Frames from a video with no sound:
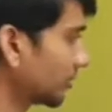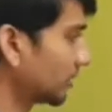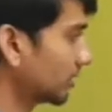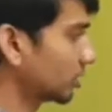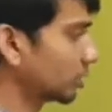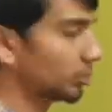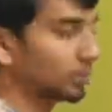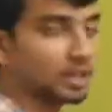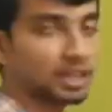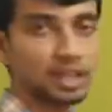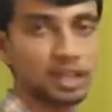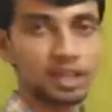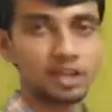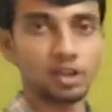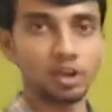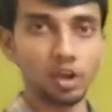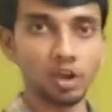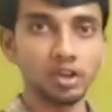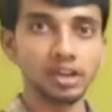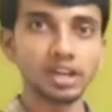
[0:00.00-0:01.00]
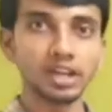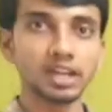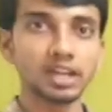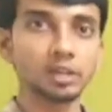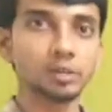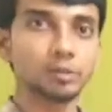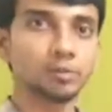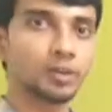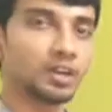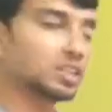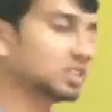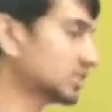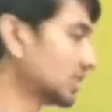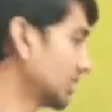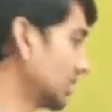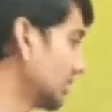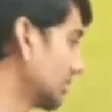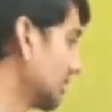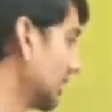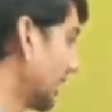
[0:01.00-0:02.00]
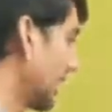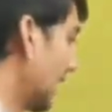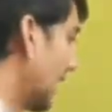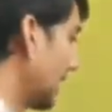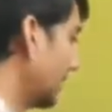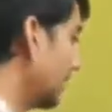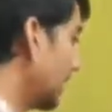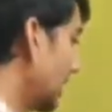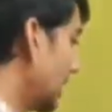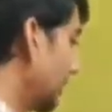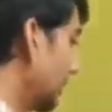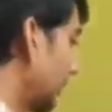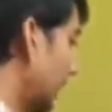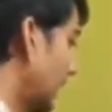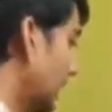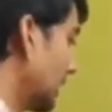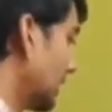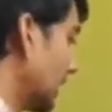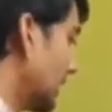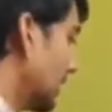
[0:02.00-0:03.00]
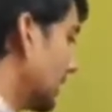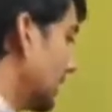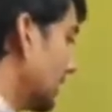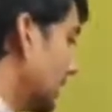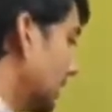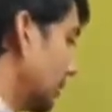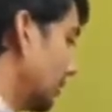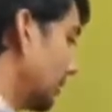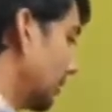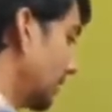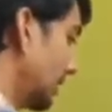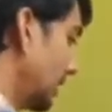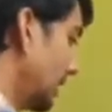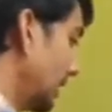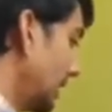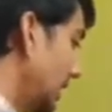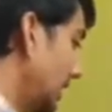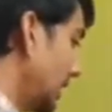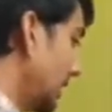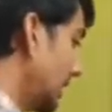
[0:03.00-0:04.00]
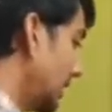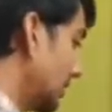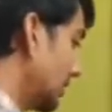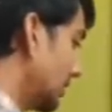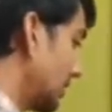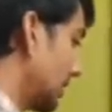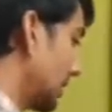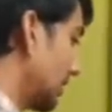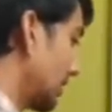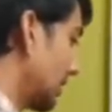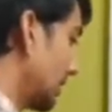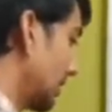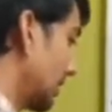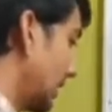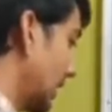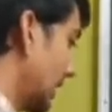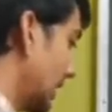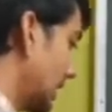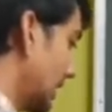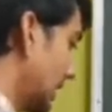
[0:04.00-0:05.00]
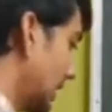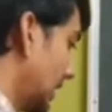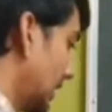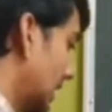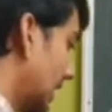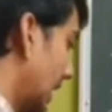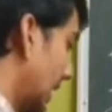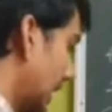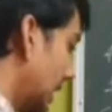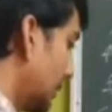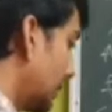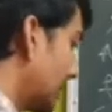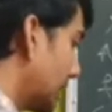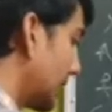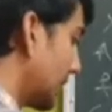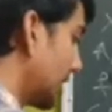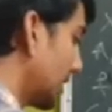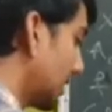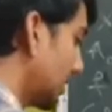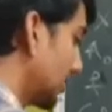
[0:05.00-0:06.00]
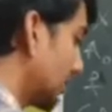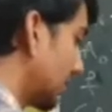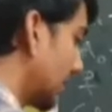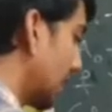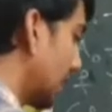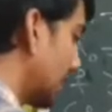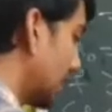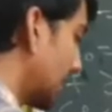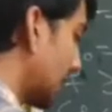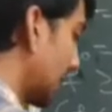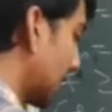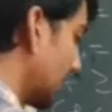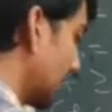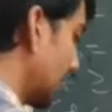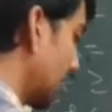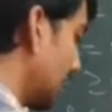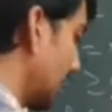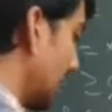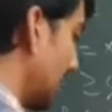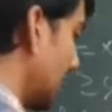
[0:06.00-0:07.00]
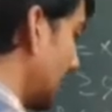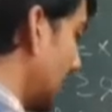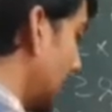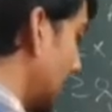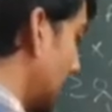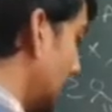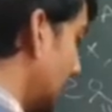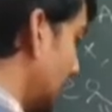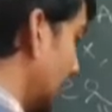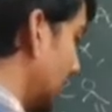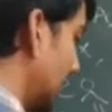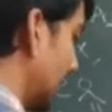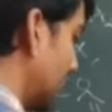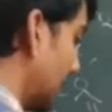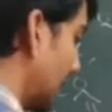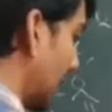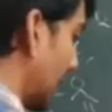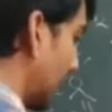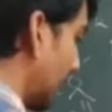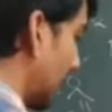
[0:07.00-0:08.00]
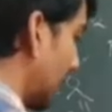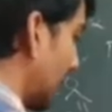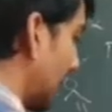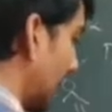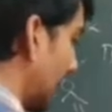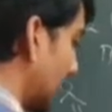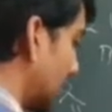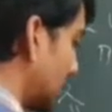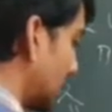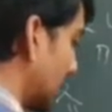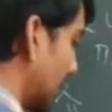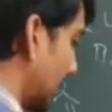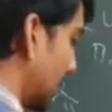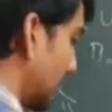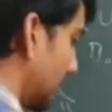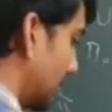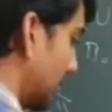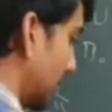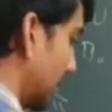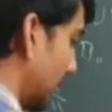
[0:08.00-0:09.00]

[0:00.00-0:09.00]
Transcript: to be a non-negative function, then I will define if E is any arbitrary set in the collection,